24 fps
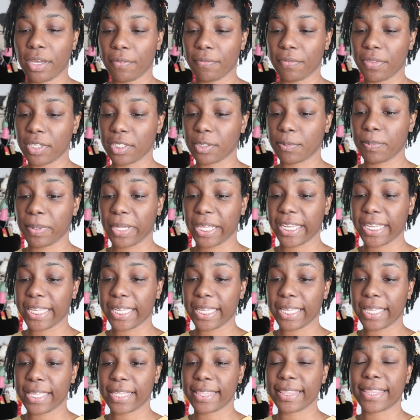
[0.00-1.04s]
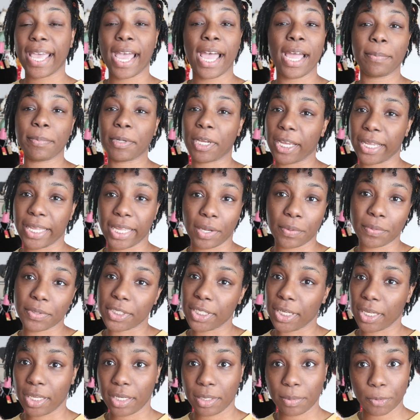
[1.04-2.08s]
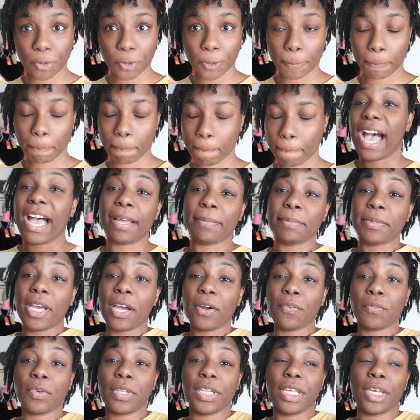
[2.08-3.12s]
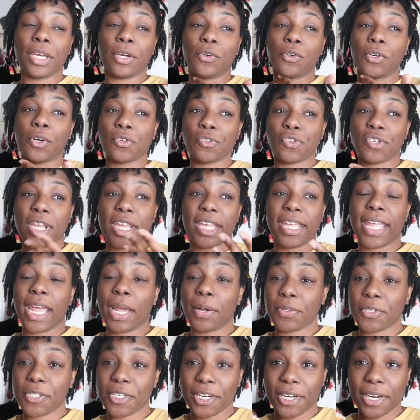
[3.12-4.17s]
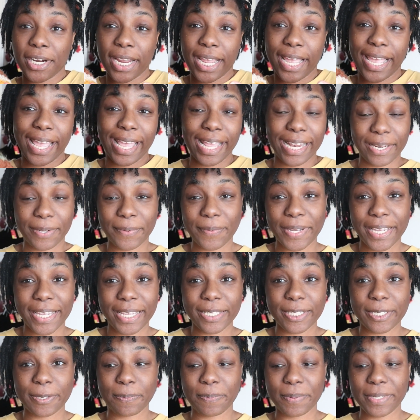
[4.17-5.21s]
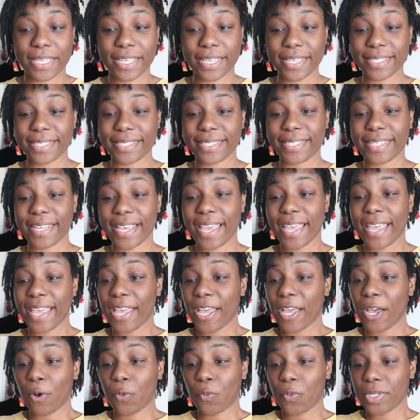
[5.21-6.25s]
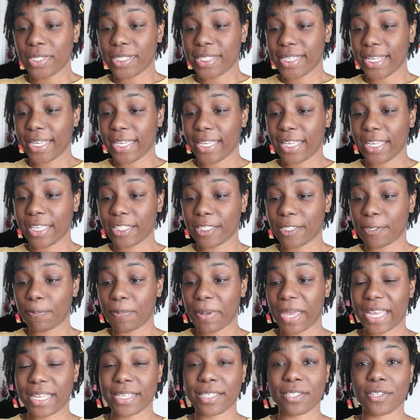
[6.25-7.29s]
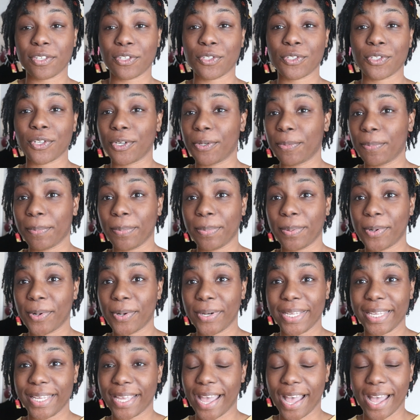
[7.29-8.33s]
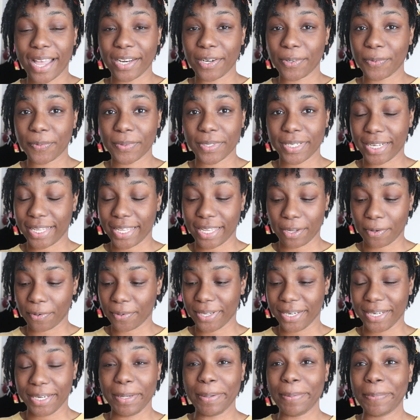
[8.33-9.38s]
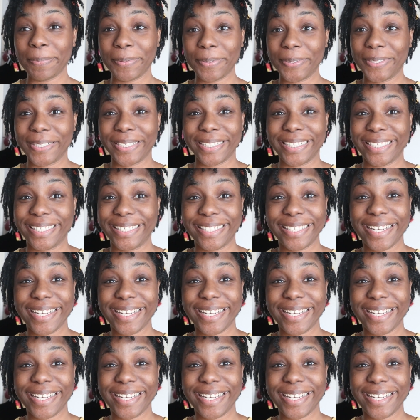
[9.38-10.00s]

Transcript: of this blanket that I'm not counting anymore. I'm not really a crochet counter anyways, because once it gets past a certain point, I don't want to count anymore.